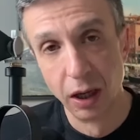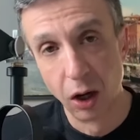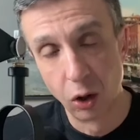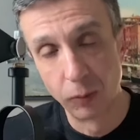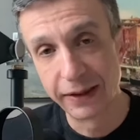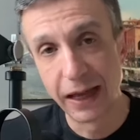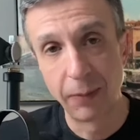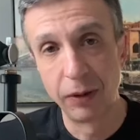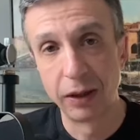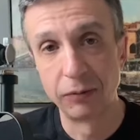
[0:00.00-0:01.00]
on what's
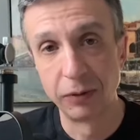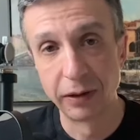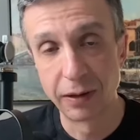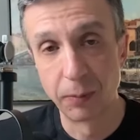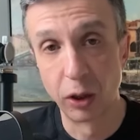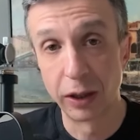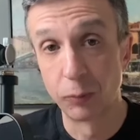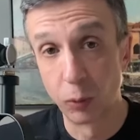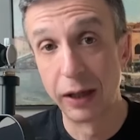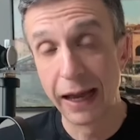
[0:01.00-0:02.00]
happening in the real estate market
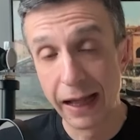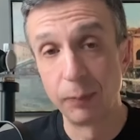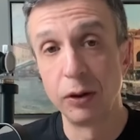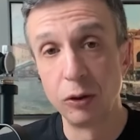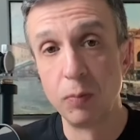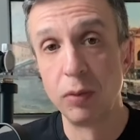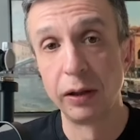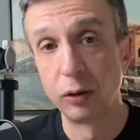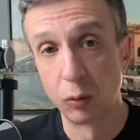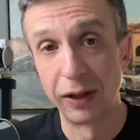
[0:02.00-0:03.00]
while helping you build
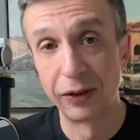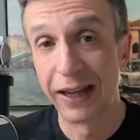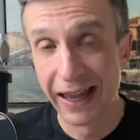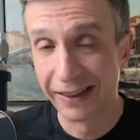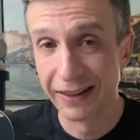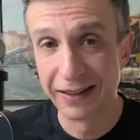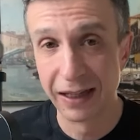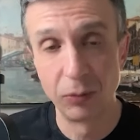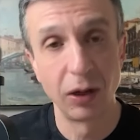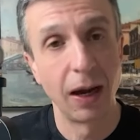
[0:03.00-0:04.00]
your wealth at the
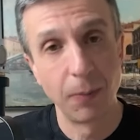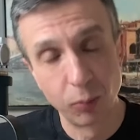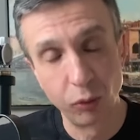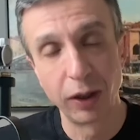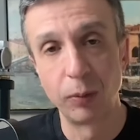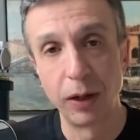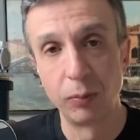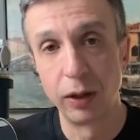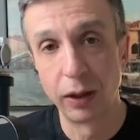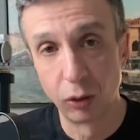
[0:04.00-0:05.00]
same time, brick by
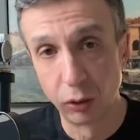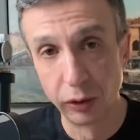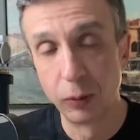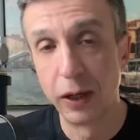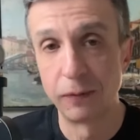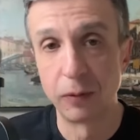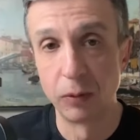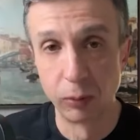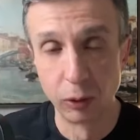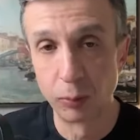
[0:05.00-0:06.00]
brick, all the way from the
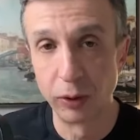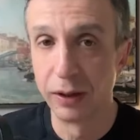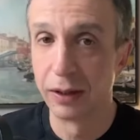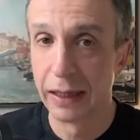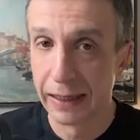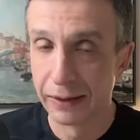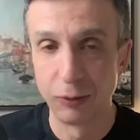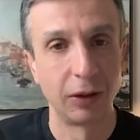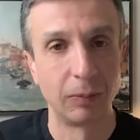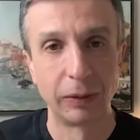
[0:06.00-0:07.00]
blueprint and to
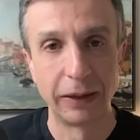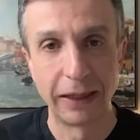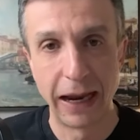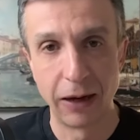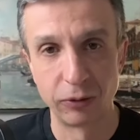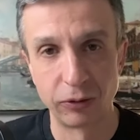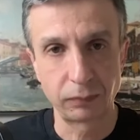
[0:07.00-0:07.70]
the completed house.